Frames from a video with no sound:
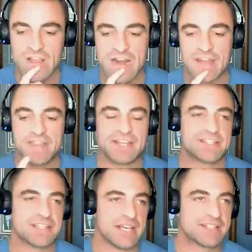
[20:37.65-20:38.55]
And I think
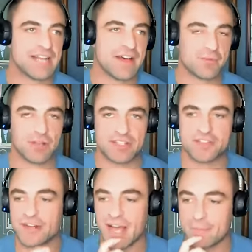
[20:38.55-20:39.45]
it's inevitable that's
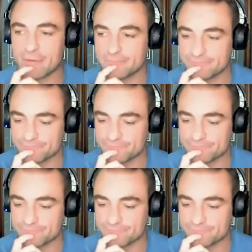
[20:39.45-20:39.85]
going to happen.